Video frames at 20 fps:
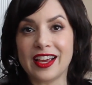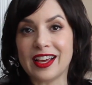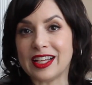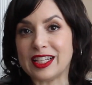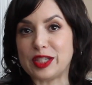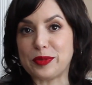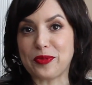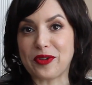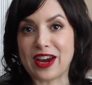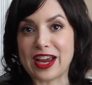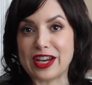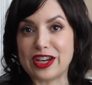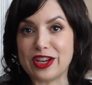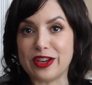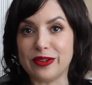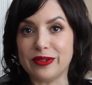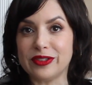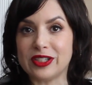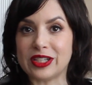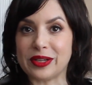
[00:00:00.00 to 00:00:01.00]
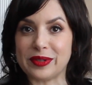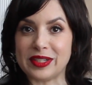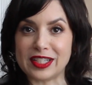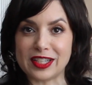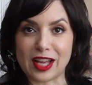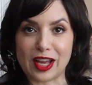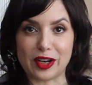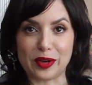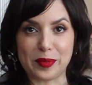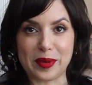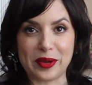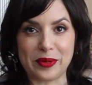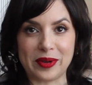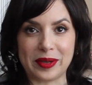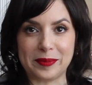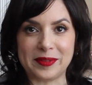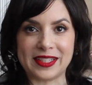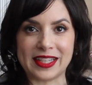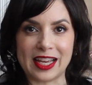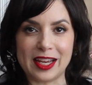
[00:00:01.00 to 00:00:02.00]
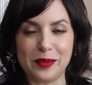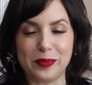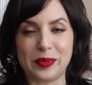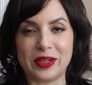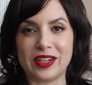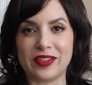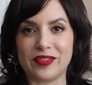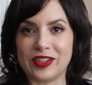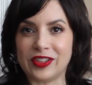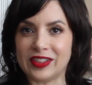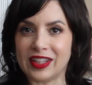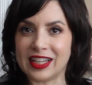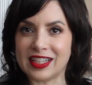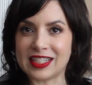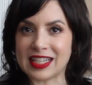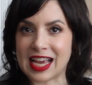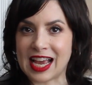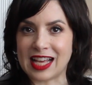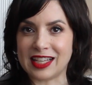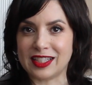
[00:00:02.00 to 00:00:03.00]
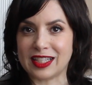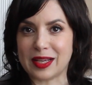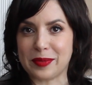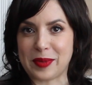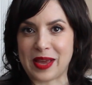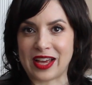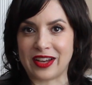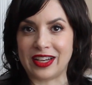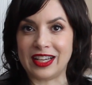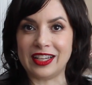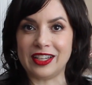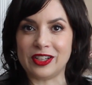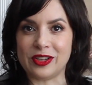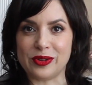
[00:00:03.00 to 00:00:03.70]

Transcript: It's brand new, so it's not on my website, but if you'd like to ask about it,